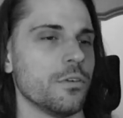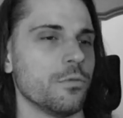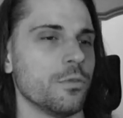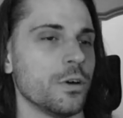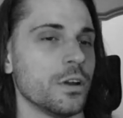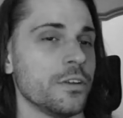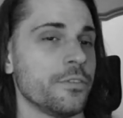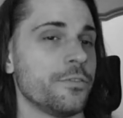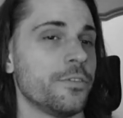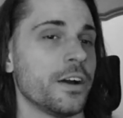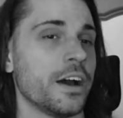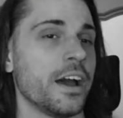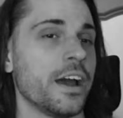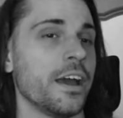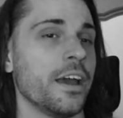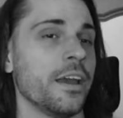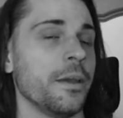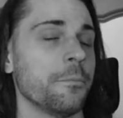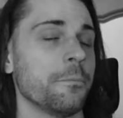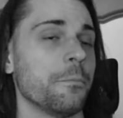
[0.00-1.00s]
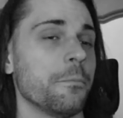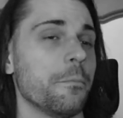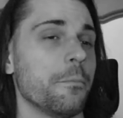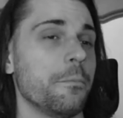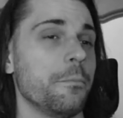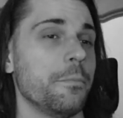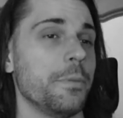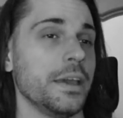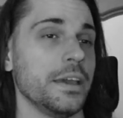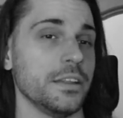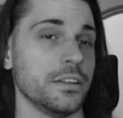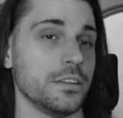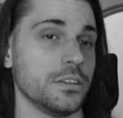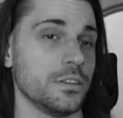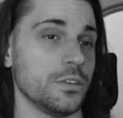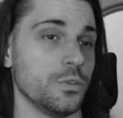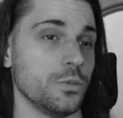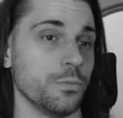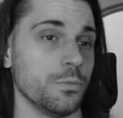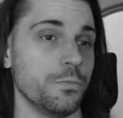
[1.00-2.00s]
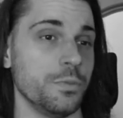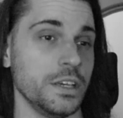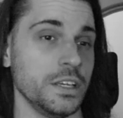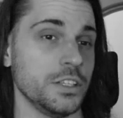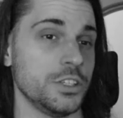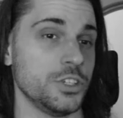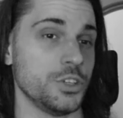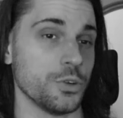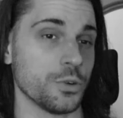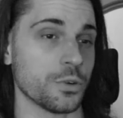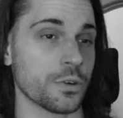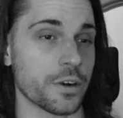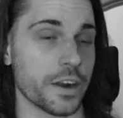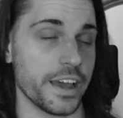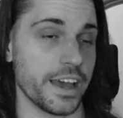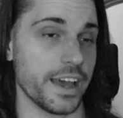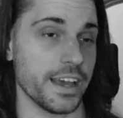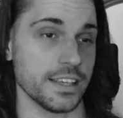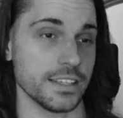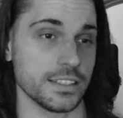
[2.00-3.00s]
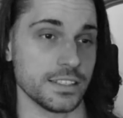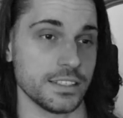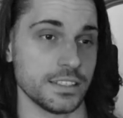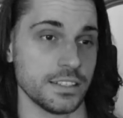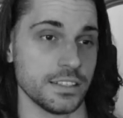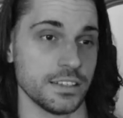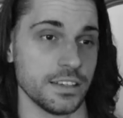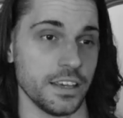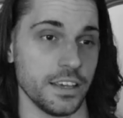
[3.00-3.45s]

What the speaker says: what if I'm paid to beat your ass